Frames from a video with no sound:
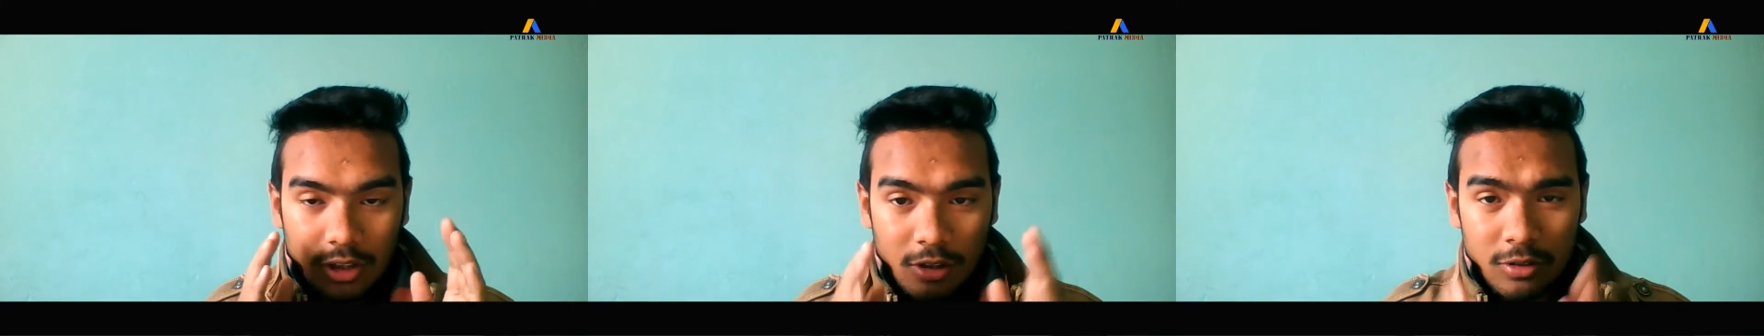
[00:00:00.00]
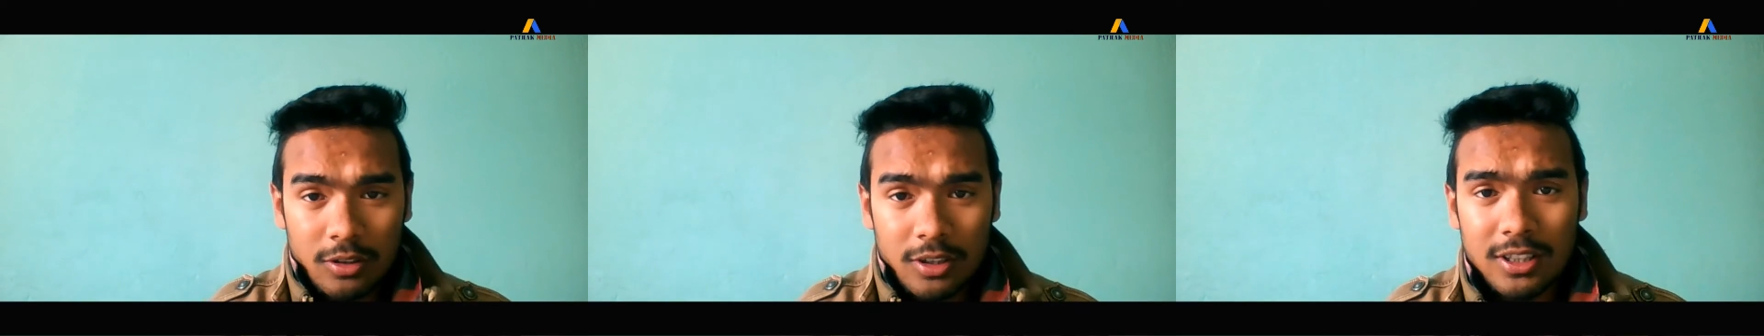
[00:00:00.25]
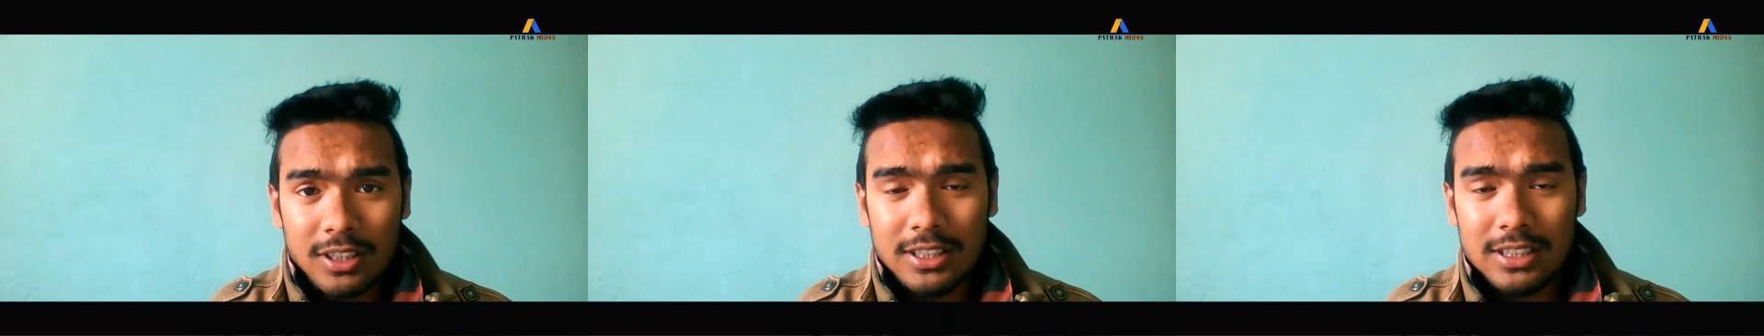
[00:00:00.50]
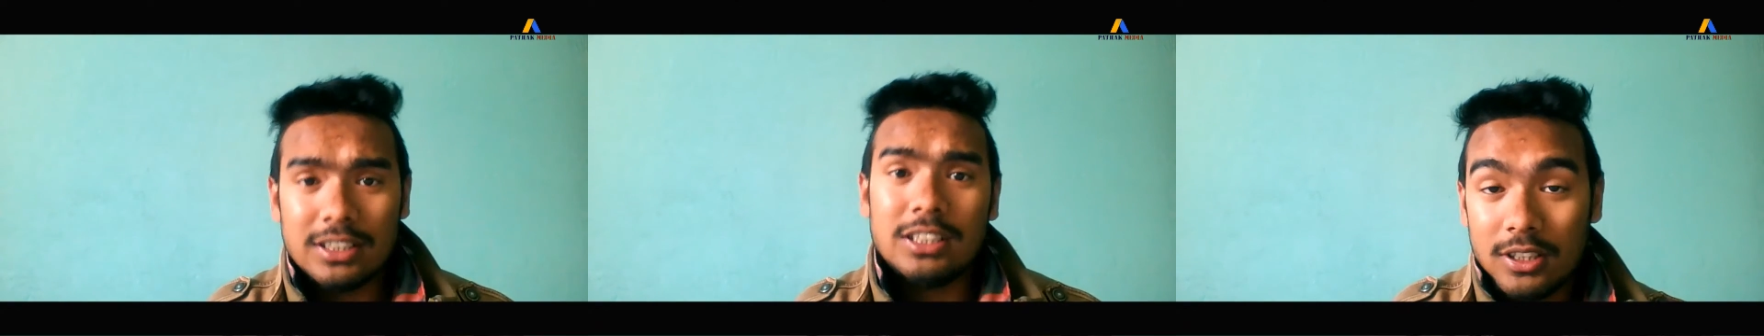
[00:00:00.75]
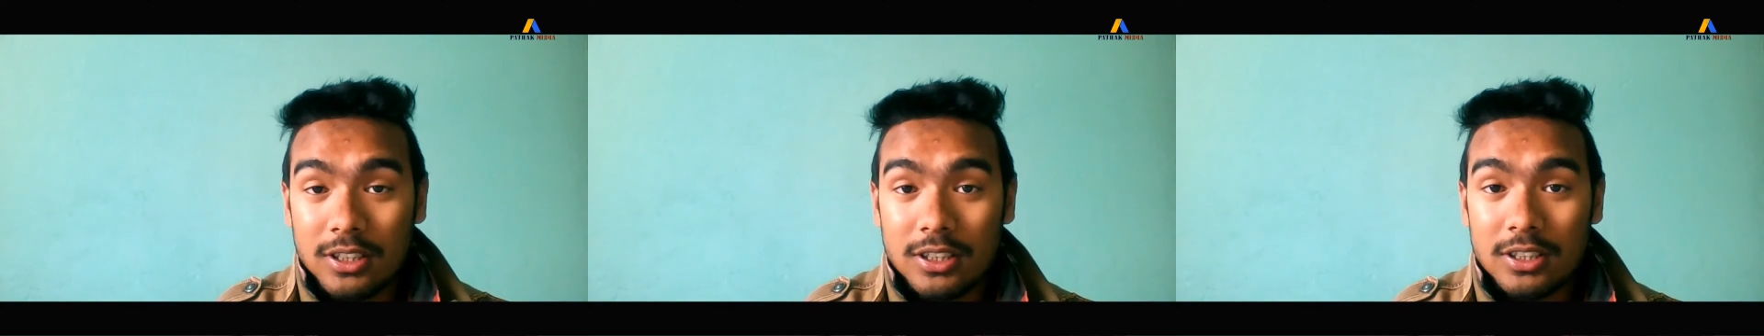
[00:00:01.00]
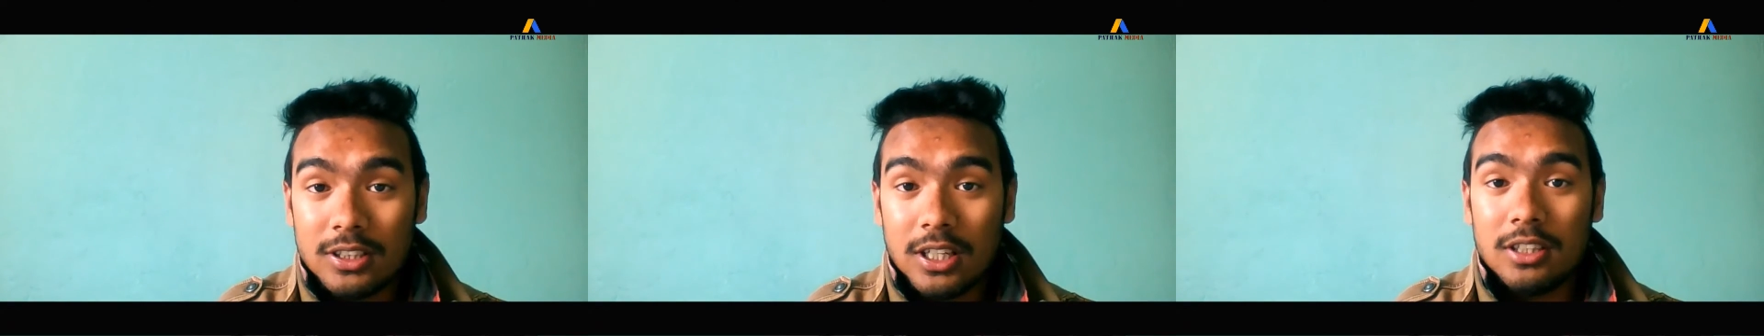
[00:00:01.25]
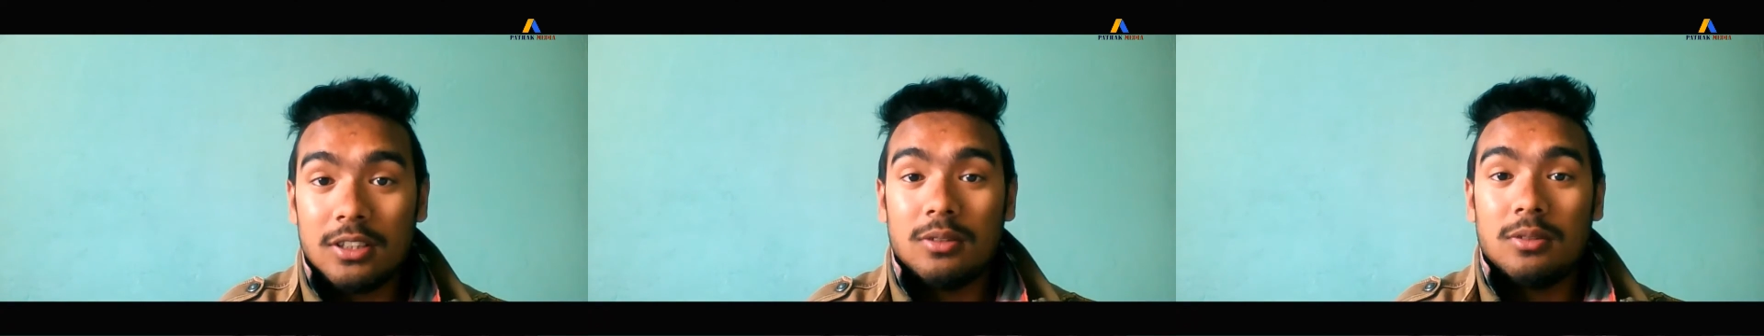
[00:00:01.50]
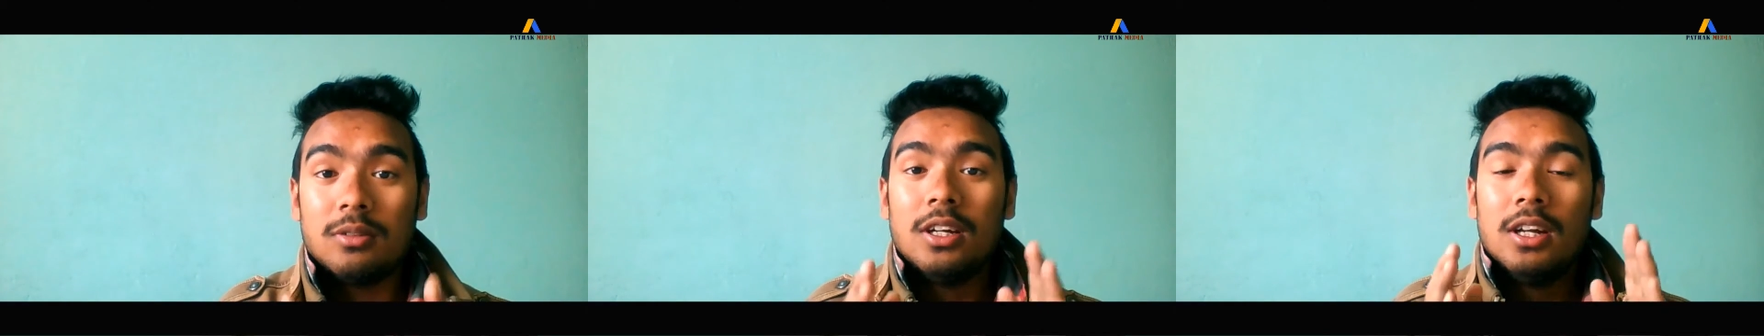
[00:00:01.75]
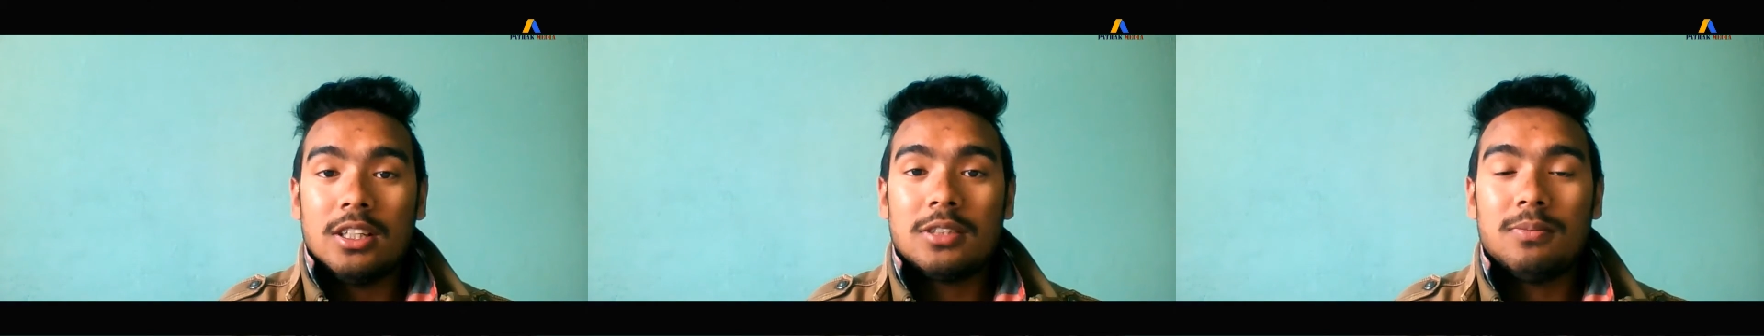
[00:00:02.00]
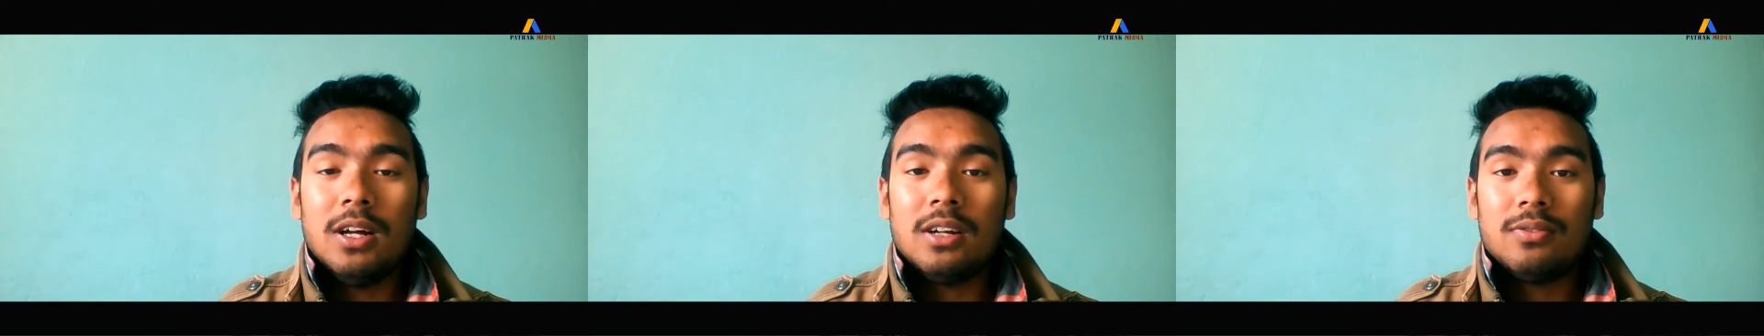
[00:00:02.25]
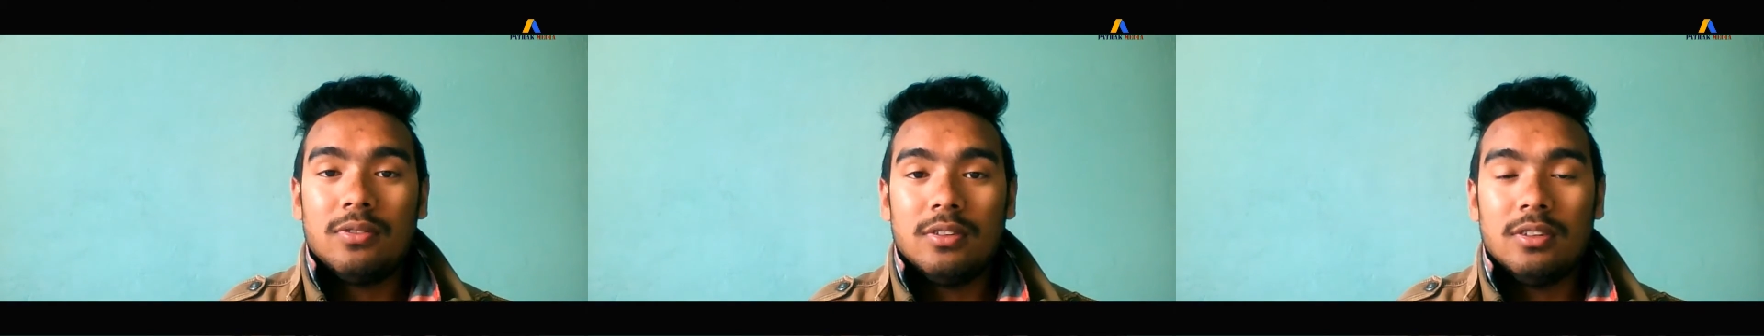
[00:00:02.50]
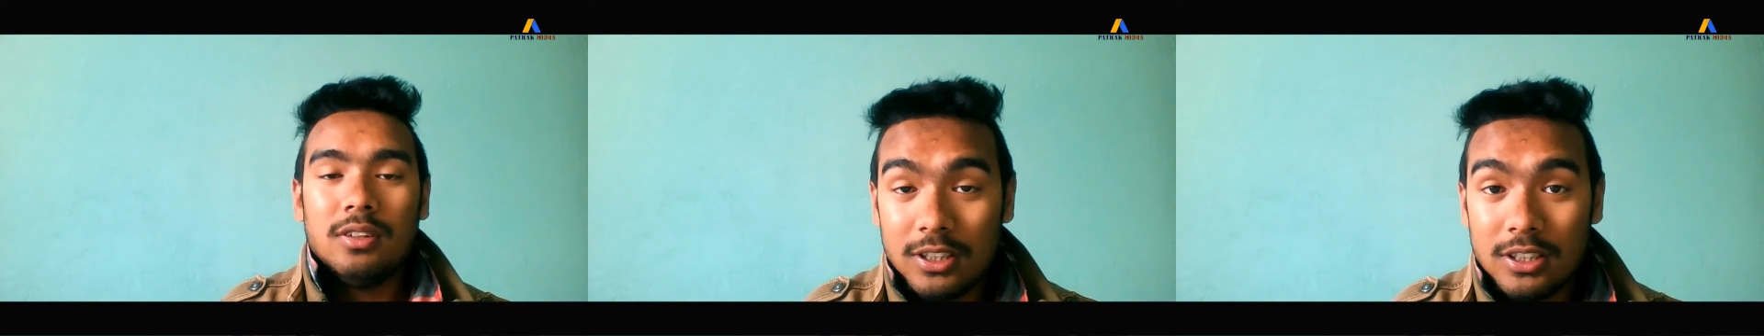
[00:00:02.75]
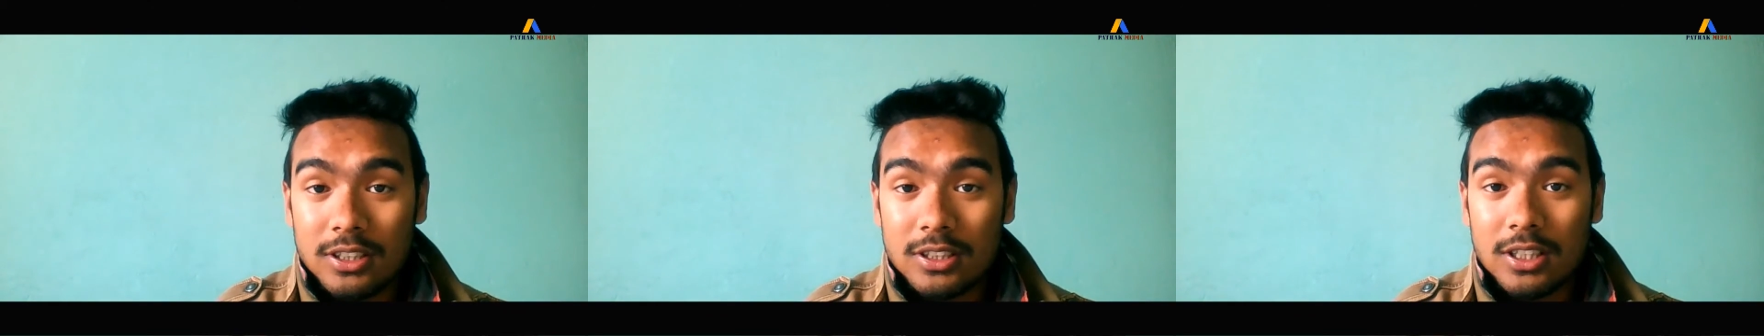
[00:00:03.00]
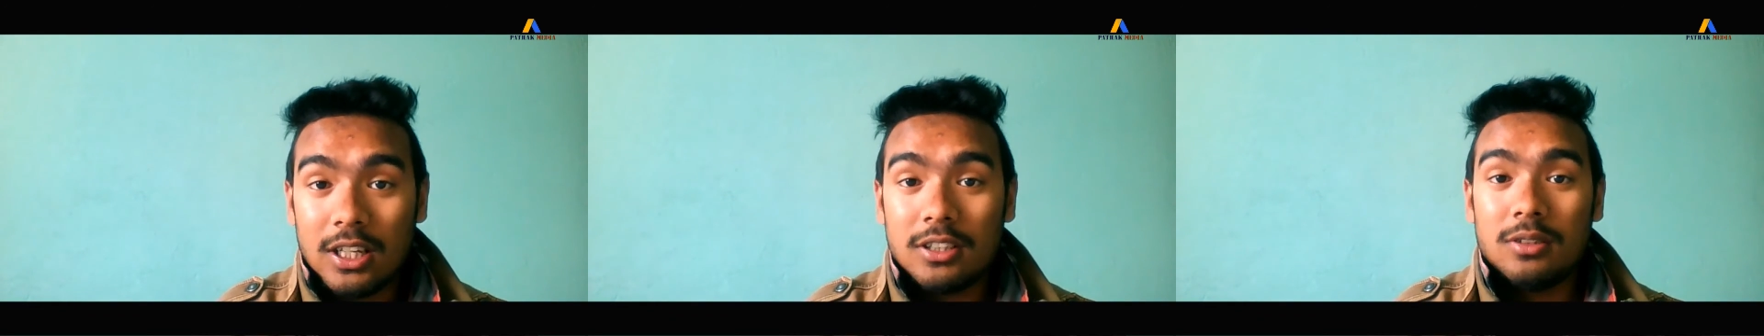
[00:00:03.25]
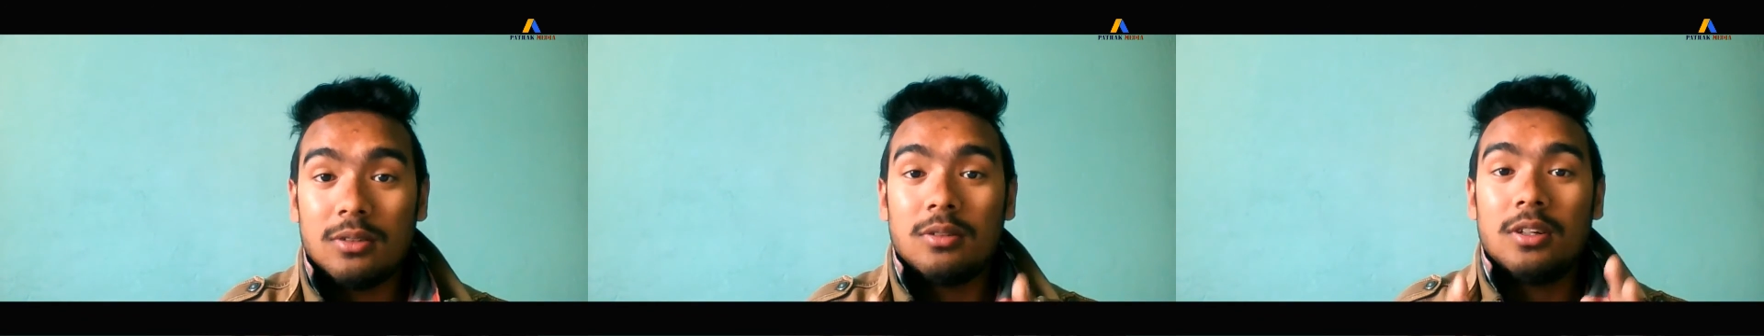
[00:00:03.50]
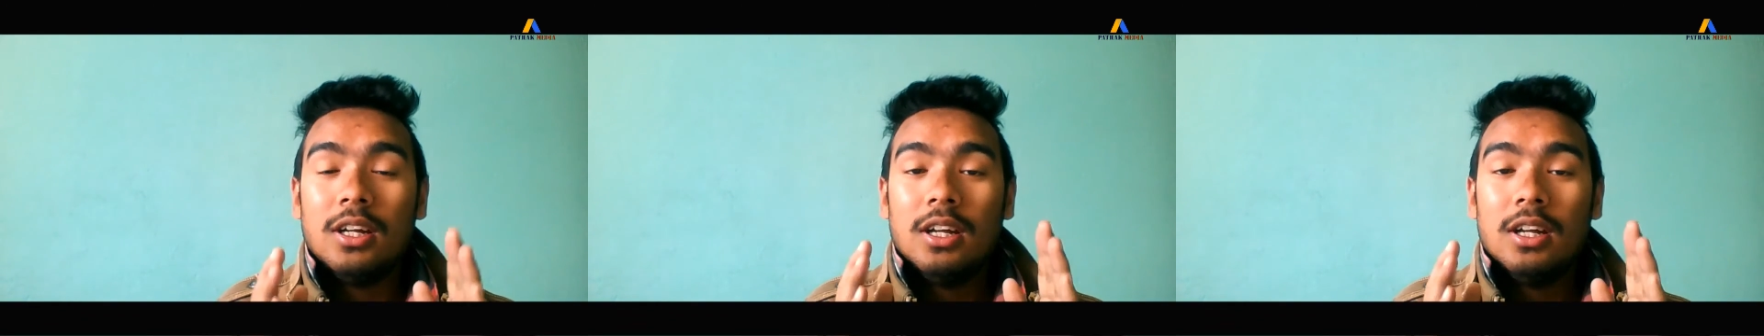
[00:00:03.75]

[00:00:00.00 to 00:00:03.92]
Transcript: Another is restart your smartphone. Restart your